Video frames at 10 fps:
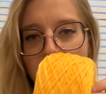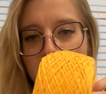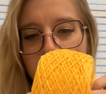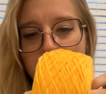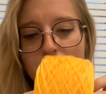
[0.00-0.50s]

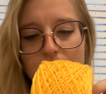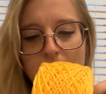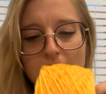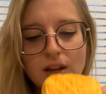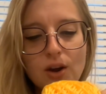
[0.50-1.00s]
highlighter
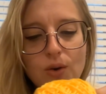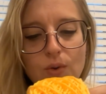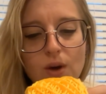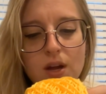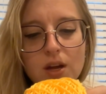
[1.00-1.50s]

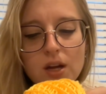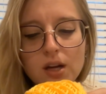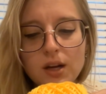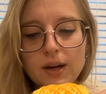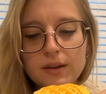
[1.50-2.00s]
yellow.
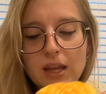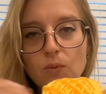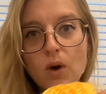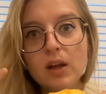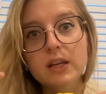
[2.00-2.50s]
They
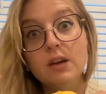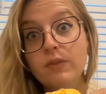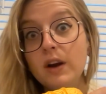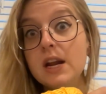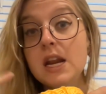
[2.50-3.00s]
want like a
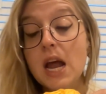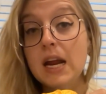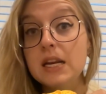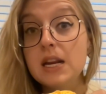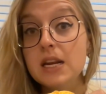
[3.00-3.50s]
very
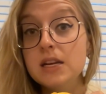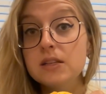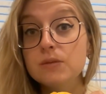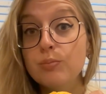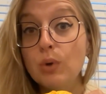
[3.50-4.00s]

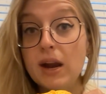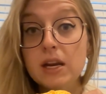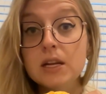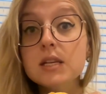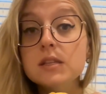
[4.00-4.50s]
90s
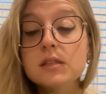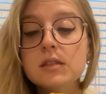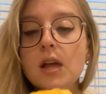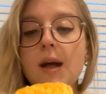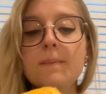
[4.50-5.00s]
brightness.
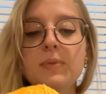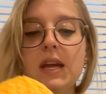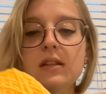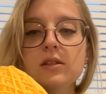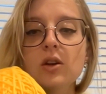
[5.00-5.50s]

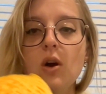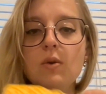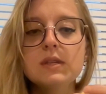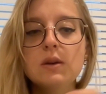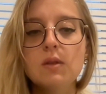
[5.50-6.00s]
And so I
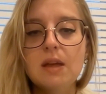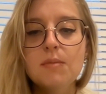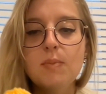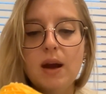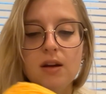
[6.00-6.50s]
was like, well, let
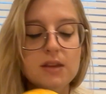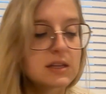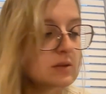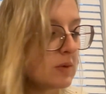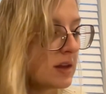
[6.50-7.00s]
me pair
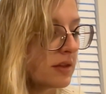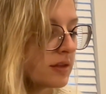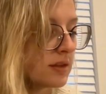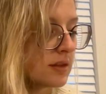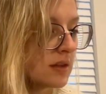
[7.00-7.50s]
this
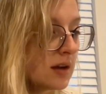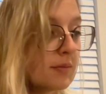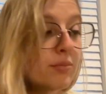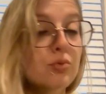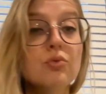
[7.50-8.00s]
with a
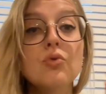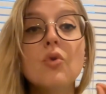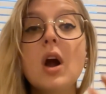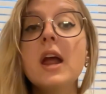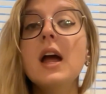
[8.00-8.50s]

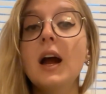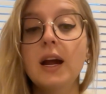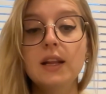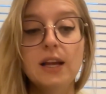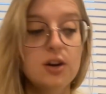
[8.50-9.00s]
bright
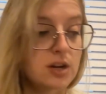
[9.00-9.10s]
highlighter